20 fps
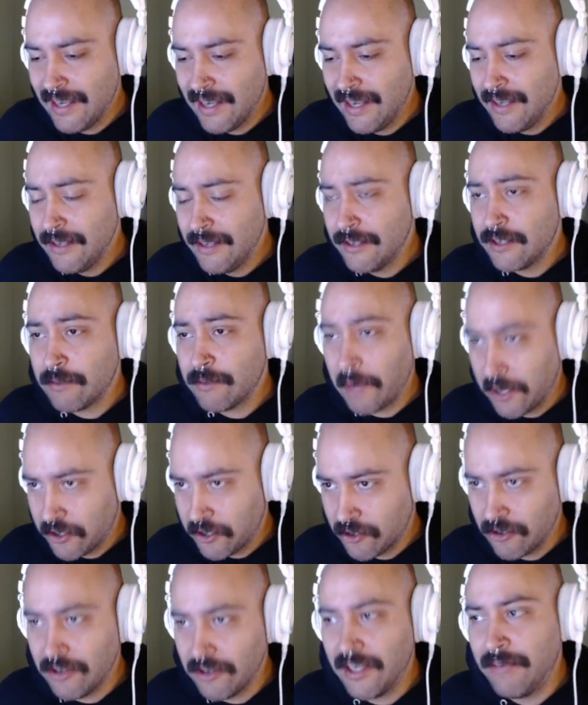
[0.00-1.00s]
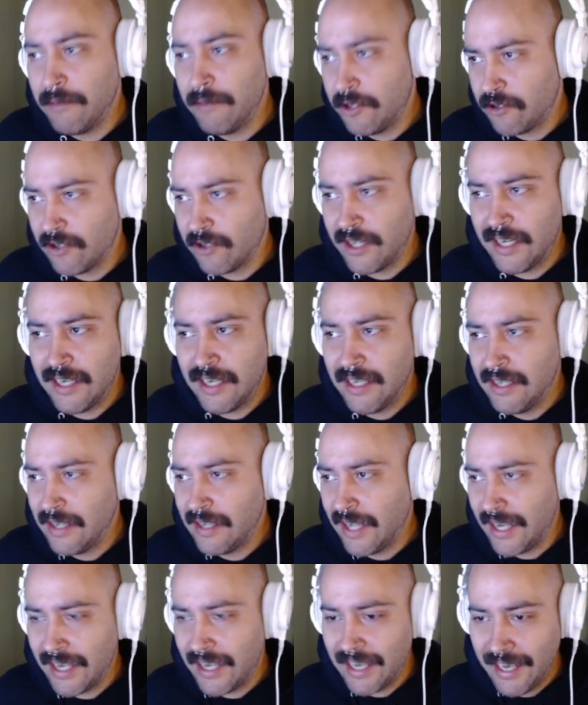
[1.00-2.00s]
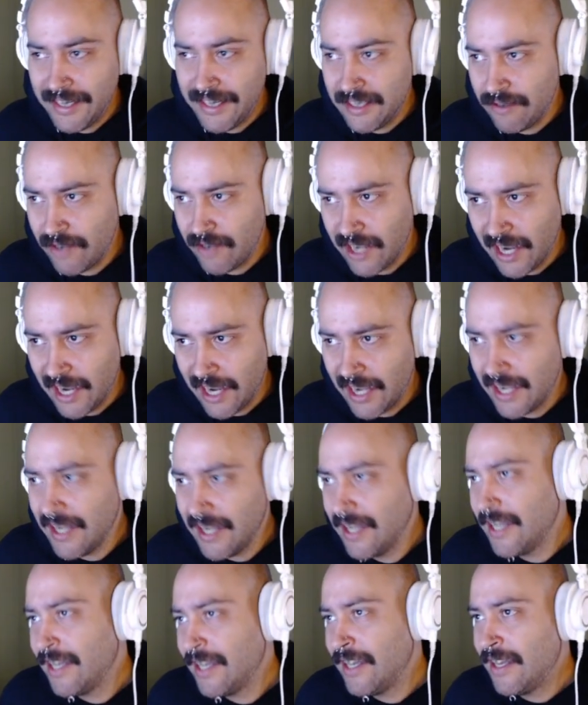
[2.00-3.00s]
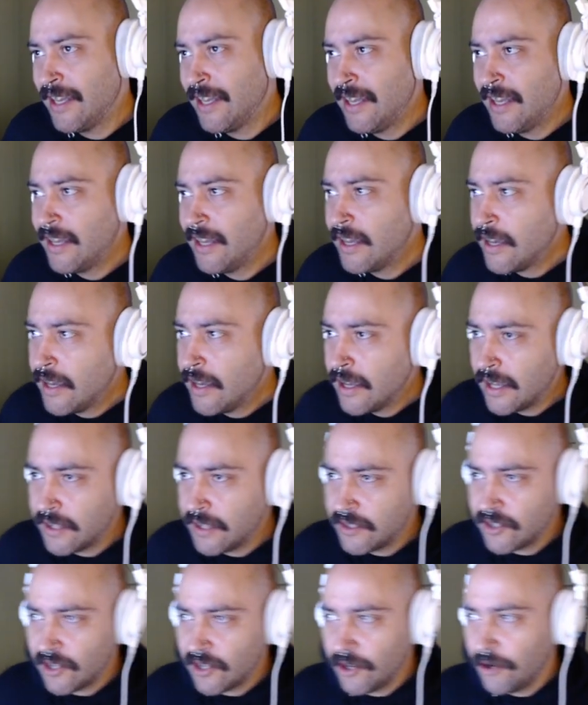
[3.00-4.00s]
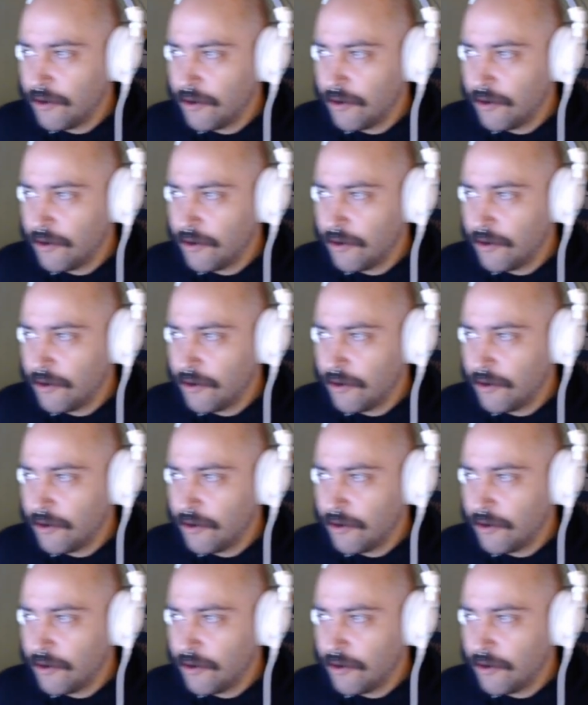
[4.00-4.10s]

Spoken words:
spectral imagery like NDVI. And so